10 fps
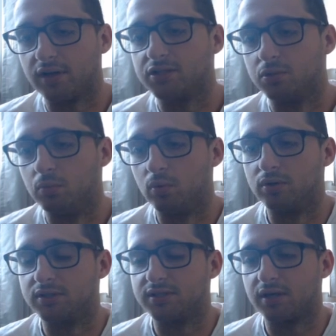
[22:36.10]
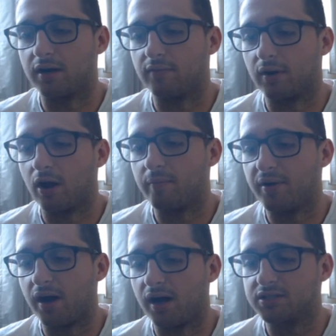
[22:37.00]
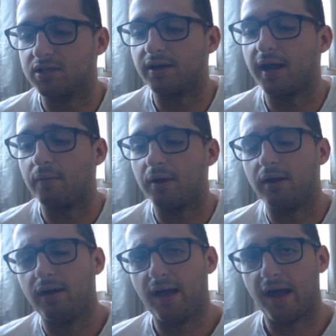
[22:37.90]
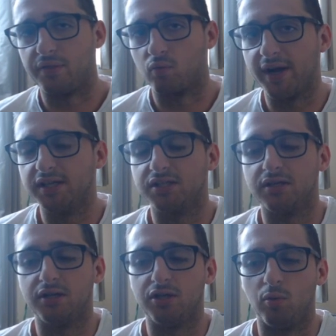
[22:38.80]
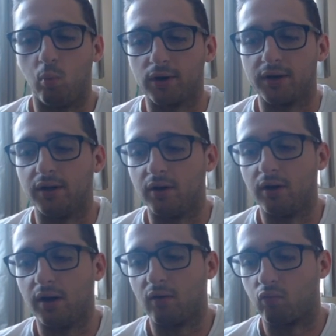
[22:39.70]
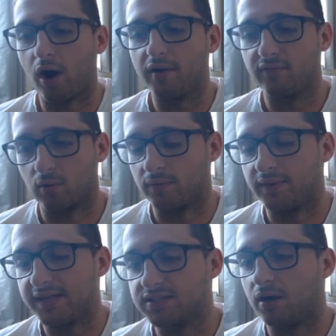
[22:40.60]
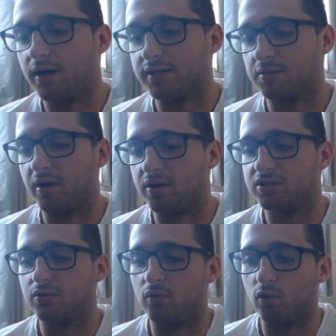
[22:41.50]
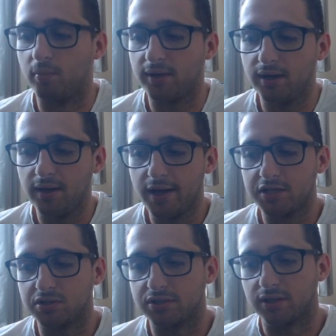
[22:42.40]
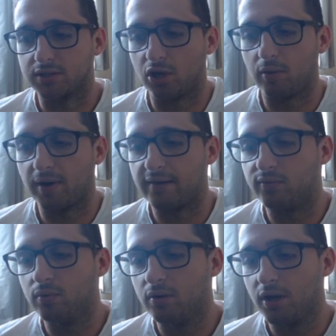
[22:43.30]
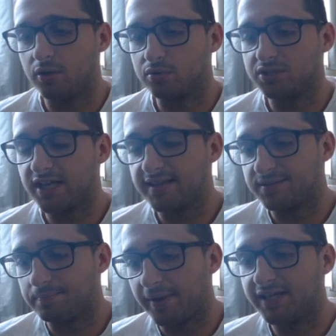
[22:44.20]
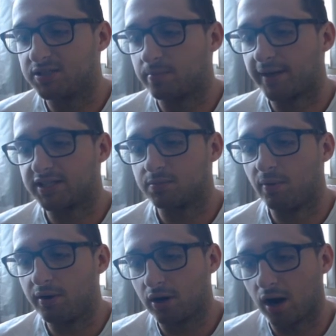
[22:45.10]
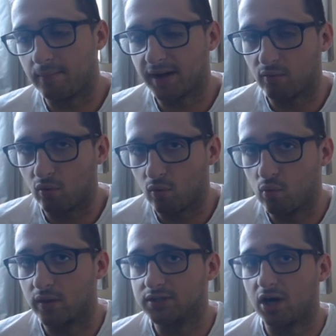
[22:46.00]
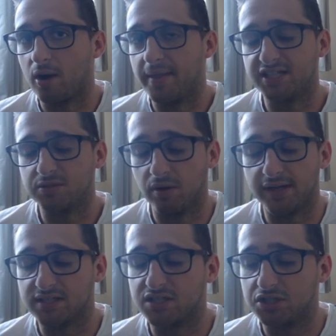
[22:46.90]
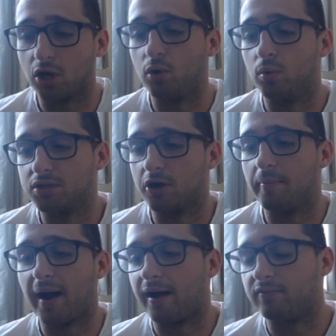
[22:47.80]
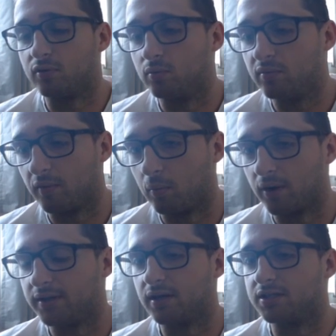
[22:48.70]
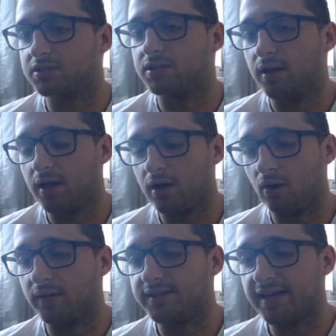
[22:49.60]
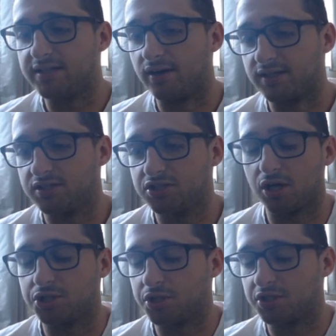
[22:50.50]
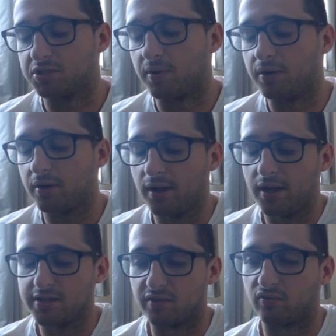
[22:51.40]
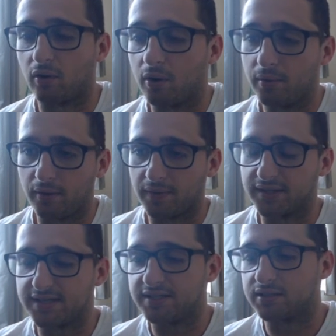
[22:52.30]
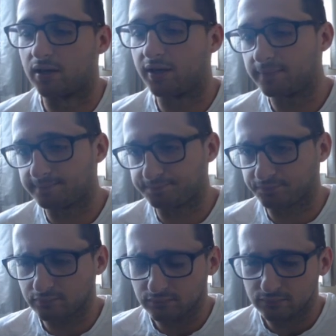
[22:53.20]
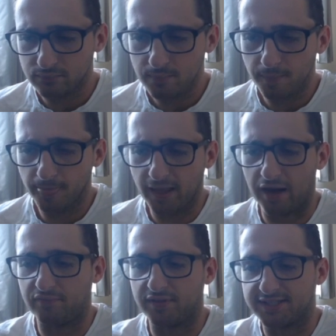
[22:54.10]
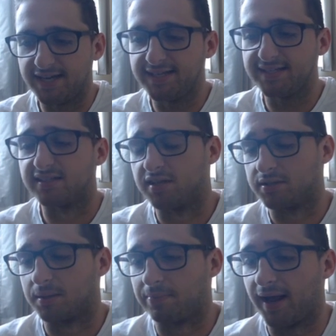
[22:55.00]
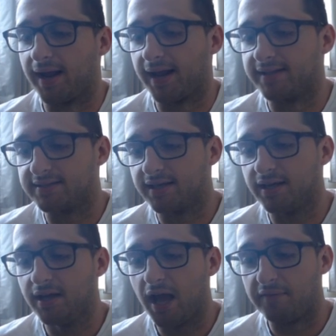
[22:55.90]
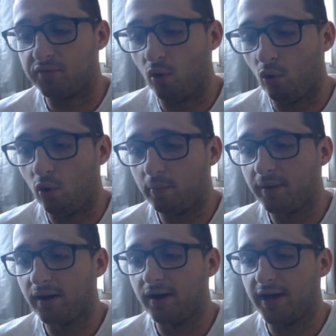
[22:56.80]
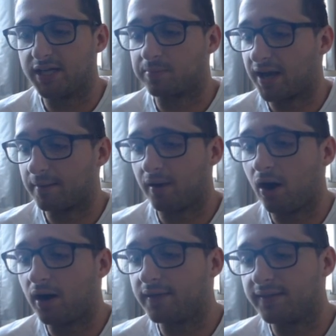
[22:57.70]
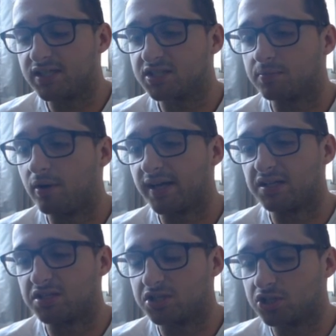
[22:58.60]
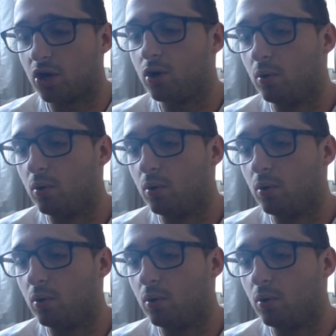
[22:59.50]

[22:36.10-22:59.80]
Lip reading: towards the kind of the library arch side area. And the reason you want a rifler on this side as opposed to an AWPer is because at the top level, you'll see this B split smoke come down all the time. This smoke is so powerful for what it does on the T side. It's such good smoke to throw on the T side. And for the CTs, in terms of playing against it, if your AWPer is playing behind this smoke, it's so